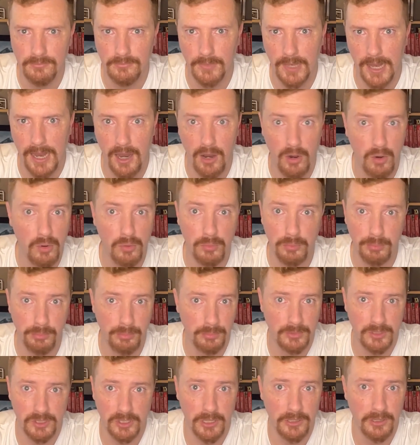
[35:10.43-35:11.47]
Now,
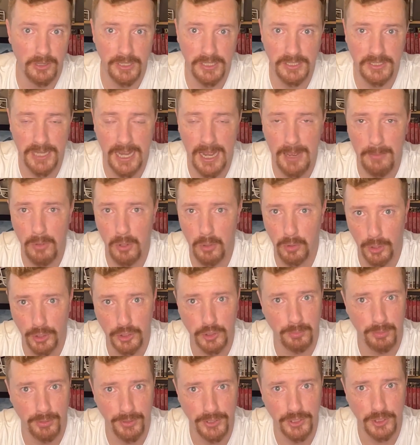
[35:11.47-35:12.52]
suddenly Dabo
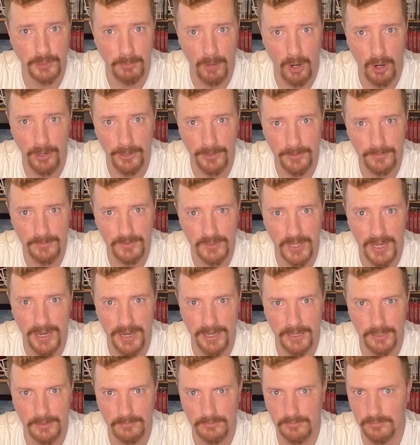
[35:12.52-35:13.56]
looks pretty smart,
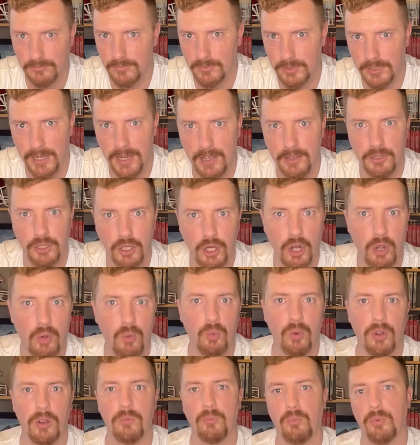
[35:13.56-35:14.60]
saying, yeah,
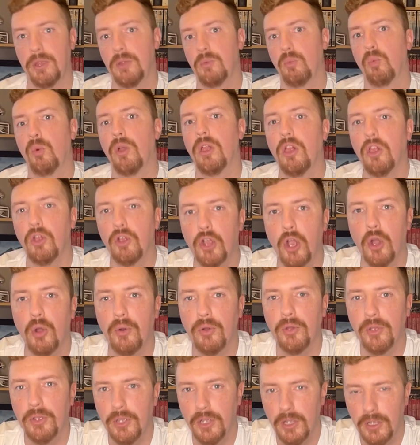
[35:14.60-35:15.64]
we will
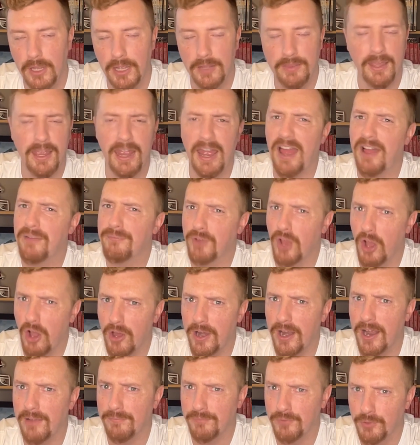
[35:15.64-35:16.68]
go. And they have
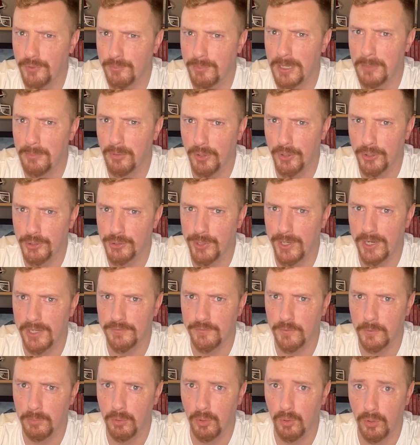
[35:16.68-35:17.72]
gone after the people in the
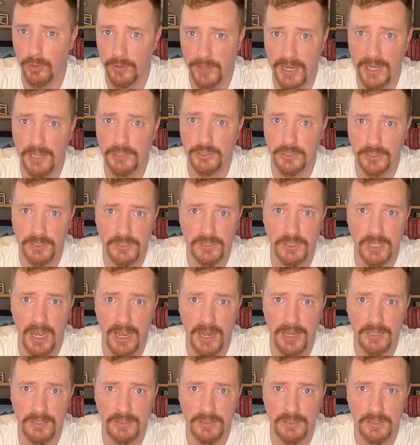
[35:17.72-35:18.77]
transfer portal. They actually
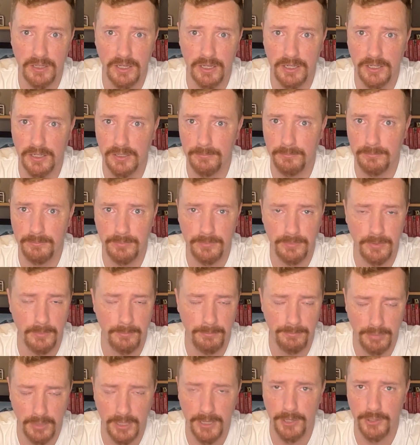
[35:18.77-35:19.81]
signed the
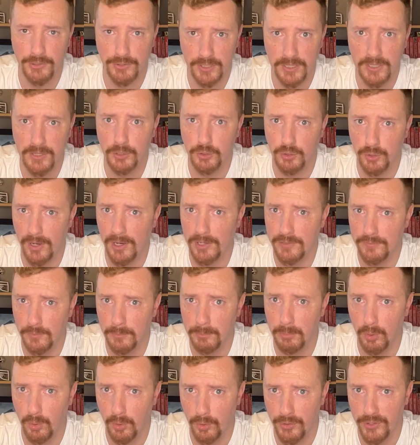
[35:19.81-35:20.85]
players in the transfer
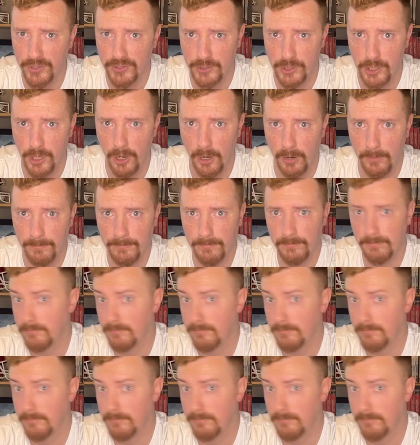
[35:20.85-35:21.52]
portal this year.